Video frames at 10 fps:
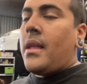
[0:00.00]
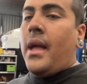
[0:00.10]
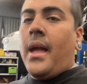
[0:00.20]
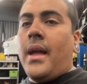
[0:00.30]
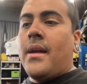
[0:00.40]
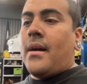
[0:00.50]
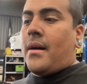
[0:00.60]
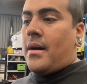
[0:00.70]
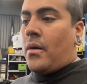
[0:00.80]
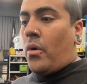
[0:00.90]
a
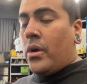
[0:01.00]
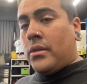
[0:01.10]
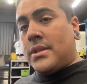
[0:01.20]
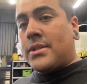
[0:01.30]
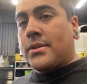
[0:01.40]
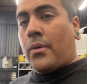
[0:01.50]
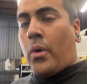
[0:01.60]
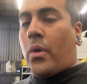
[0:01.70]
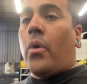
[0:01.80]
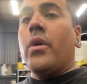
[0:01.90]
oilless
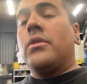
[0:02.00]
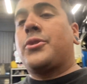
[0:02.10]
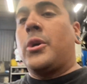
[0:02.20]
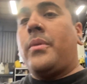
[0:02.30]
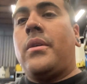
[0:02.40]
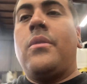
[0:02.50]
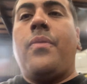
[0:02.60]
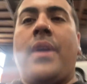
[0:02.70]
or oil turbo, they